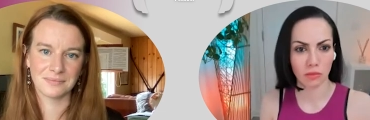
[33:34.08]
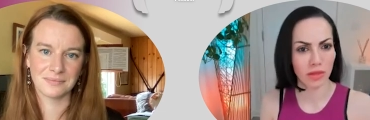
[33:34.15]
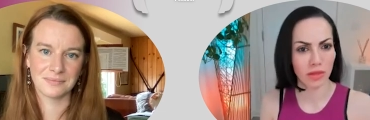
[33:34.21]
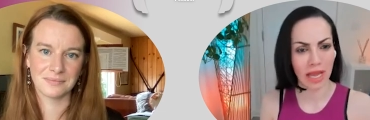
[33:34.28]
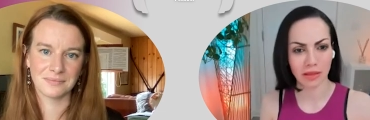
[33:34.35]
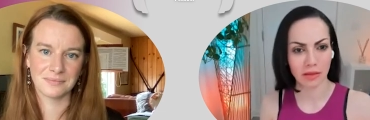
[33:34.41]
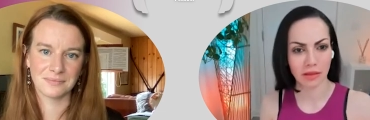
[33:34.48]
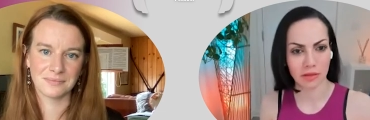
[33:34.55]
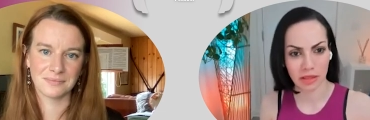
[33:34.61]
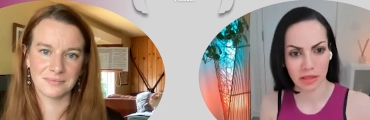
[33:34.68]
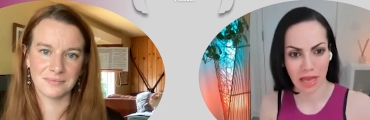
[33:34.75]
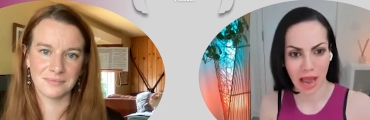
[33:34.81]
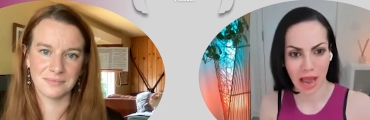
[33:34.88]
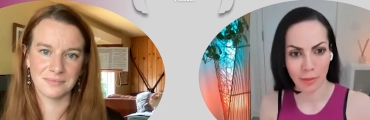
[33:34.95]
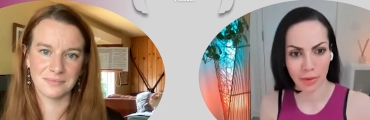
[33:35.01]
Speaker 1: well, that doesn't
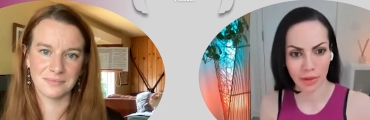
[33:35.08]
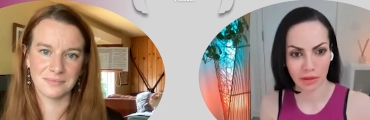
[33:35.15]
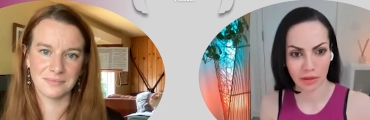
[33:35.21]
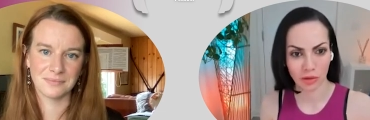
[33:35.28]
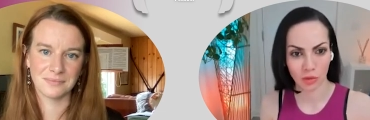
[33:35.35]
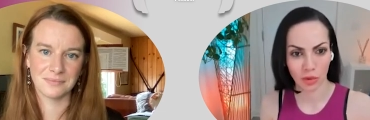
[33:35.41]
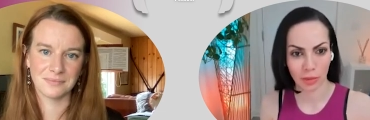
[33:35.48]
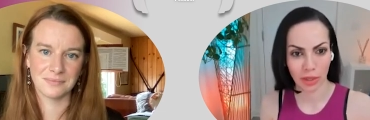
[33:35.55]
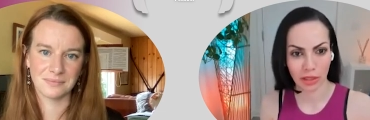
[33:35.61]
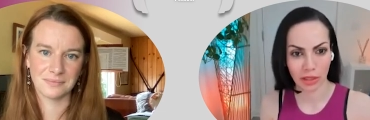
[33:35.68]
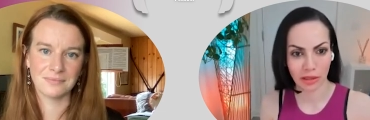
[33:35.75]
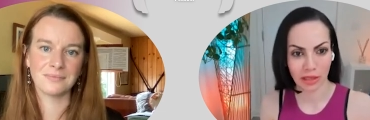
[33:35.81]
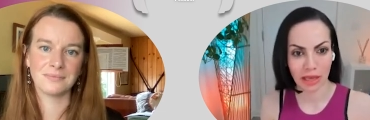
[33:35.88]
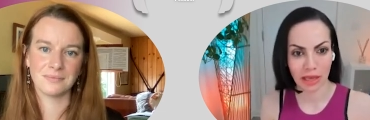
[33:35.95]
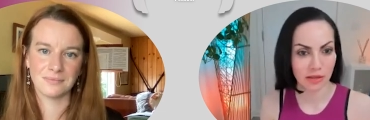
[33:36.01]
happen to women.
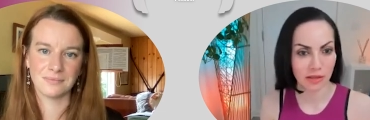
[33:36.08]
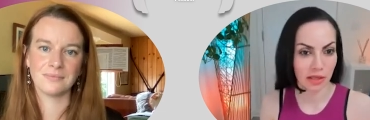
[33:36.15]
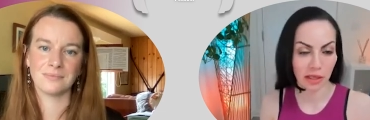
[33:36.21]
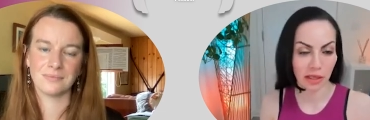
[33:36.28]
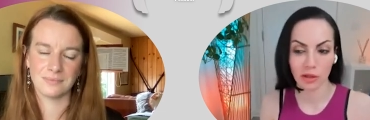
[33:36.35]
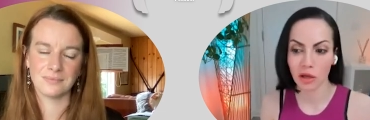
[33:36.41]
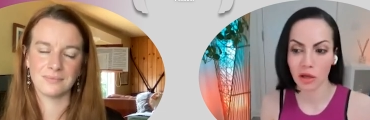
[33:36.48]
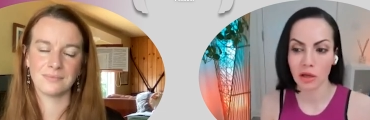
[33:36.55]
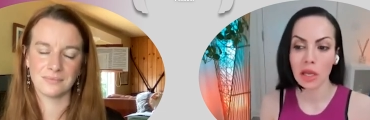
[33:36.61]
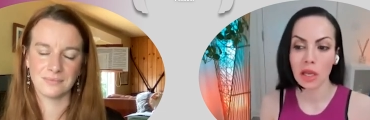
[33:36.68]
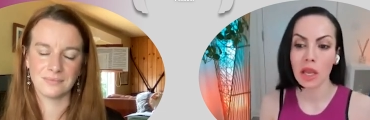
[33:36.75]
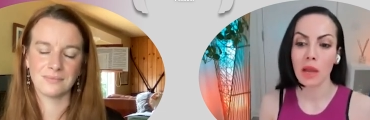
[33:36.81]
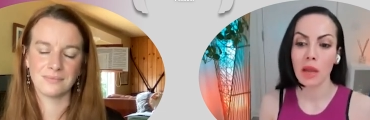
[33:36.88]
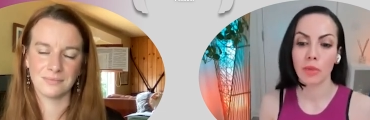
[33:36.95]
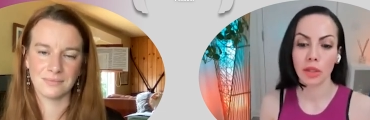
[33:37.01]
That's like, no,
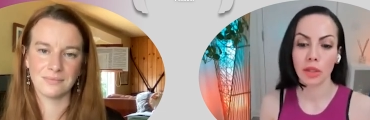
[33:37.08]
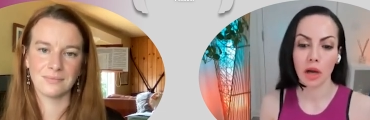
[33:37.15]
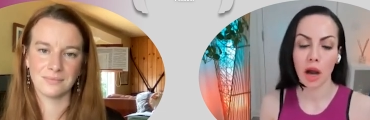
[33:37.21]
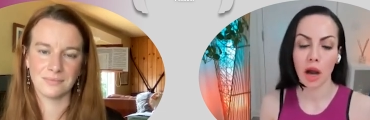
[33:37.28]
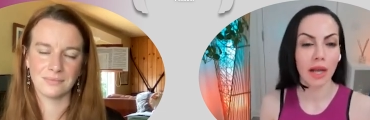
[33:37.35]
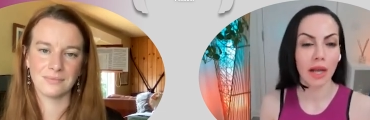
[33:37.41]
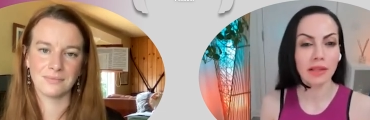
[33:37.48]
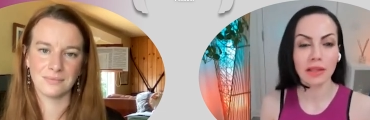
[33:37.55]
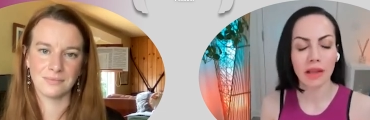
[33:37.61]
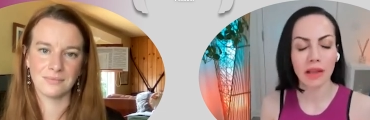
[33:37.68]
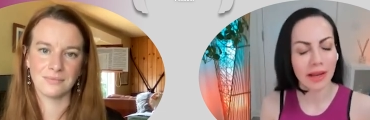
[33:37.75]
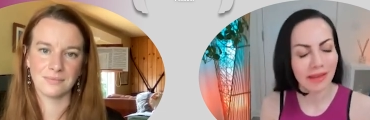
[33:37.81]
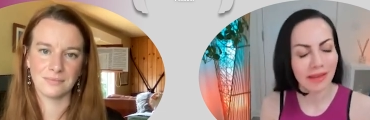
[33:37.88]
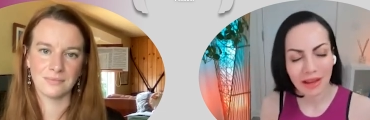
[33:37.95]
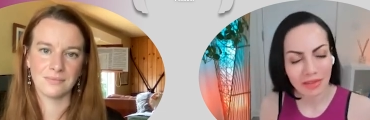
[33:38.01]
but I
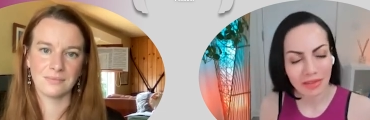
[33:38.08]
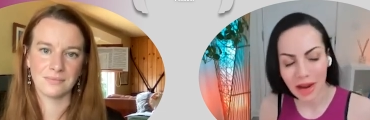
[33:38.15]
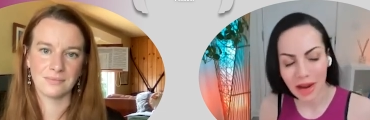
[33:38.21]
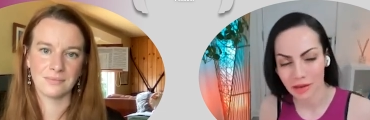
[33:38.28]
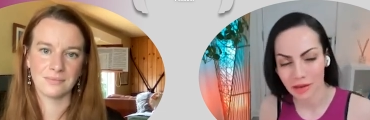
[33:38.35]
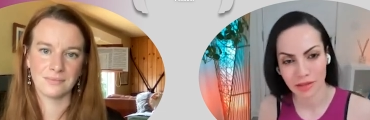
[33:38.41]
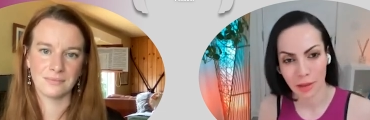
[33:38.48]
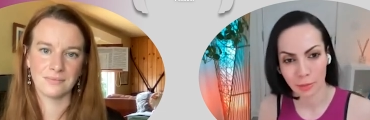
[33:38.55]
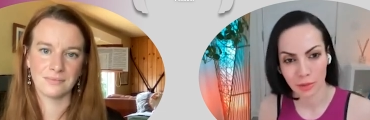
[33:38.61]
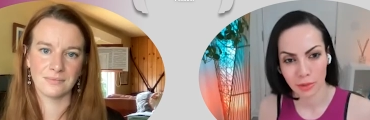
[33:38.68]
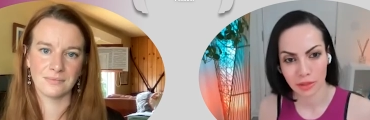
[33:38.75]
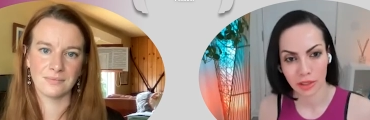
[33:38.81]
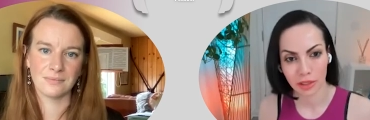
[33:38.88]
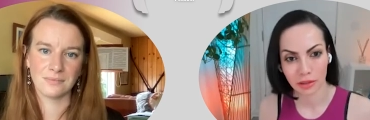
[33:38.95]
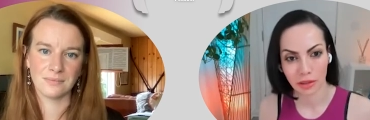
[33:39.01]
never accepted
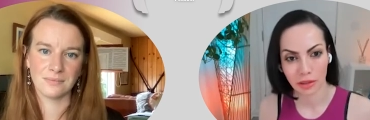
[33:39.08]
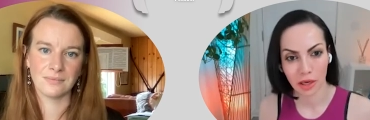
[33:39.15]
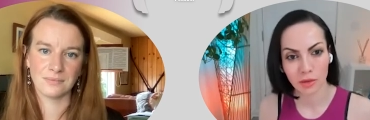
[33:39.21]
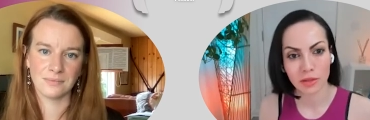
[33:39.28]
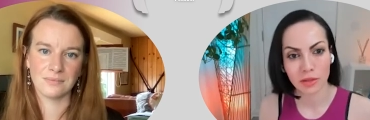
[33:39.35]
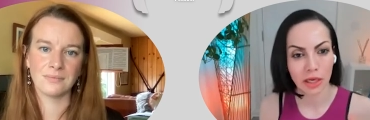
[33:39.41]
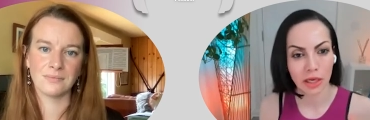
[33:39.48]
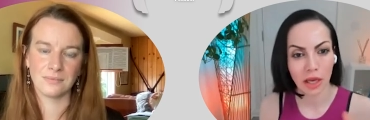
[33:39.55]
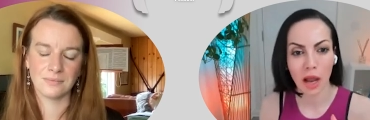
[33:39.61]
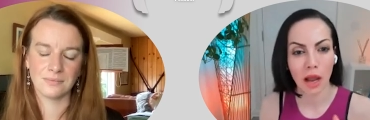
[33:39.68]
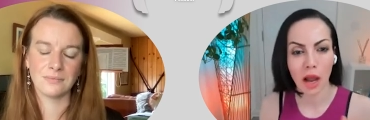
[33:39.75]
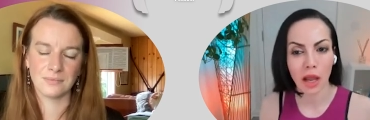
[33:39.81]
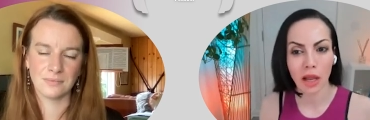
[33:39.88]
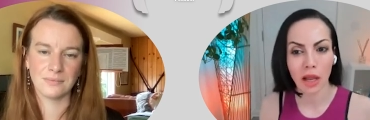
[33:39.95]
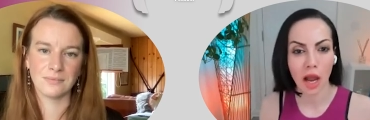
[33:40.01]
it. I was like,
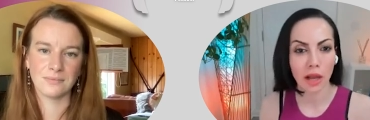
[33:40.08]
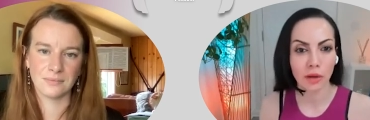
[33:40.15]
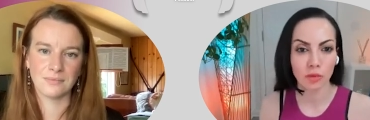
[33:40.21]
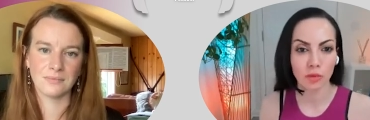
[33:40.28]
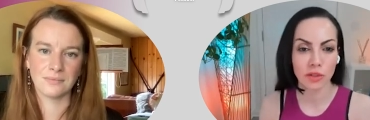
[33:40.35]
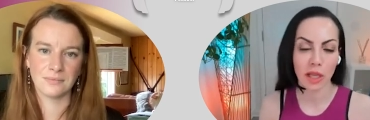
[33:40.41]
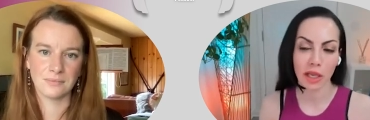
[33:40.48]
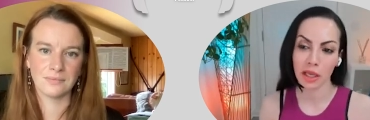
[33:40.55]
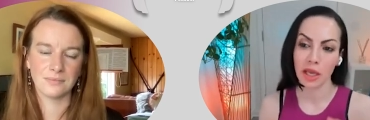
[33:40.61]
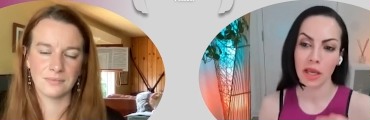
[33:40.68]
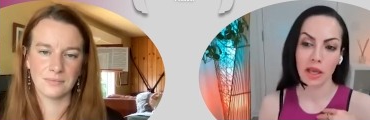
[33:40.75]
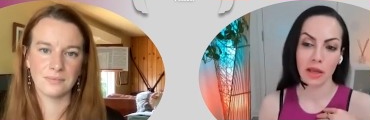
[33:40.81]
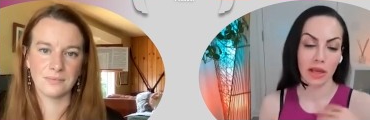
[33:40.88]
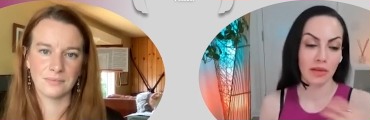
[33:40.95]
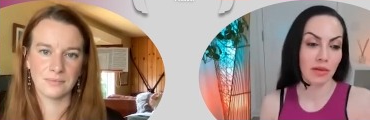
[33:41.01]
I was like,
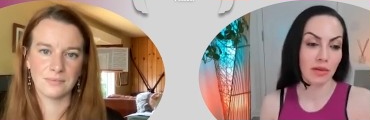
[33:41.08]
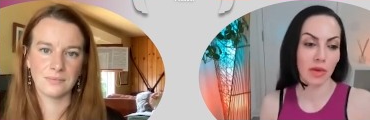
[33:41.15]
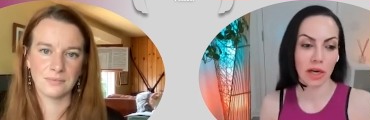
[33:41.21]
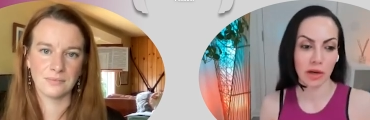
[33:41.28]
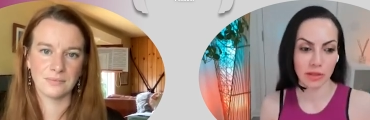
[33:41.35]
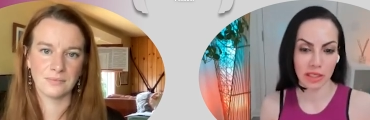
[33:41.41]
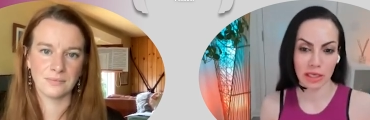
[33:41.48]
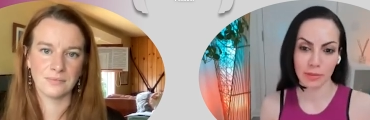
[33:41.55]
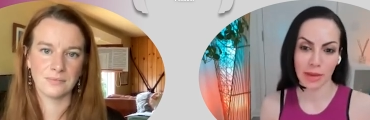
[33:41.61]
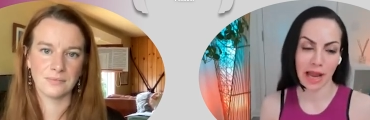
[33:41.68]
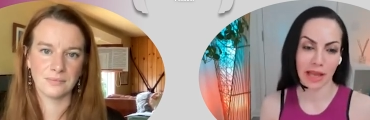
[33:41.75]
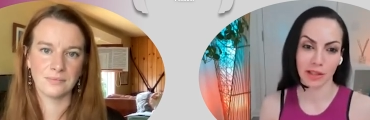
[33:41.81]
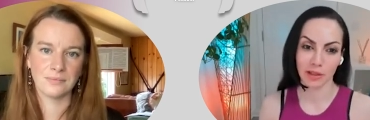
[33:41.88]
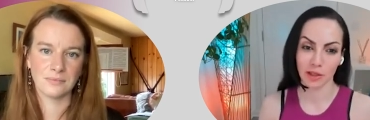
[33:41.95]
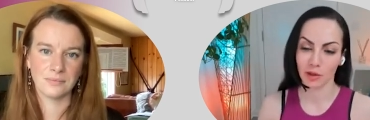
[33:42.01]
even when I was in a
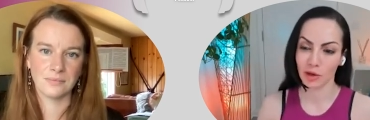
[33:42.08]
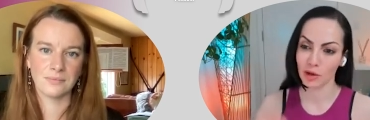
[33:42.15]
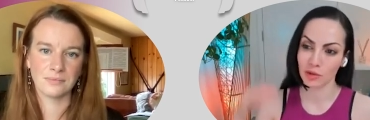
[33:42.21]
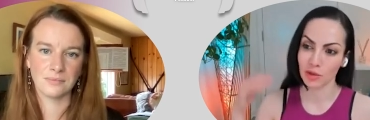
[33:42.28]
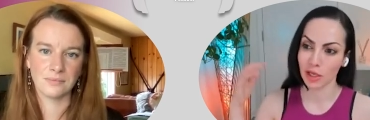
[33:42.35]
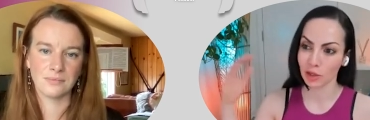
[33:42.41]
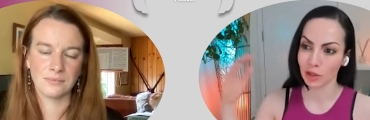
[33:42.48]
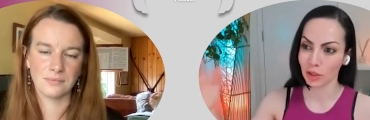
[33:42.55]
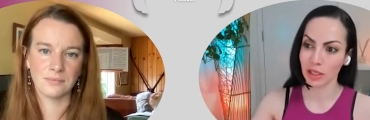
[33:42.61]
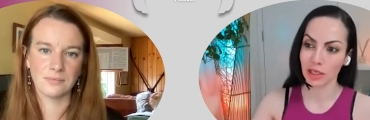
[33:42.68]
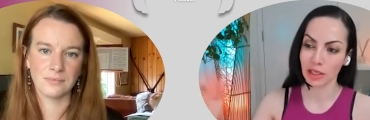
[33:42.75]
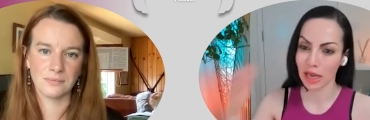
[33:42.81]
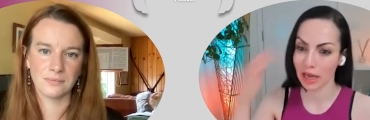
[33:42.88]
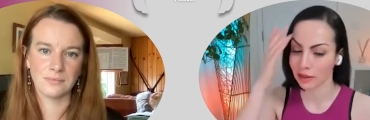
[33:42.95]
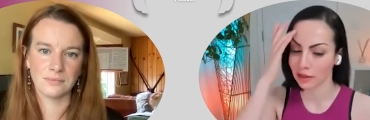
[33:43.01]
band, you know, I was like
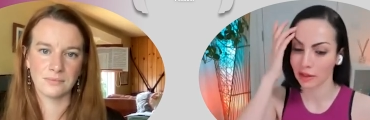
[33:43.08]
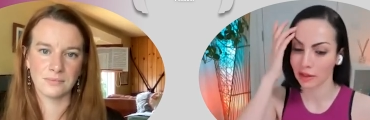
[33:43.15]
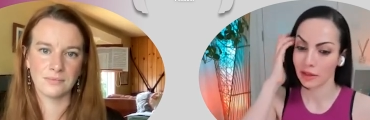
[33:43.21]
looking at,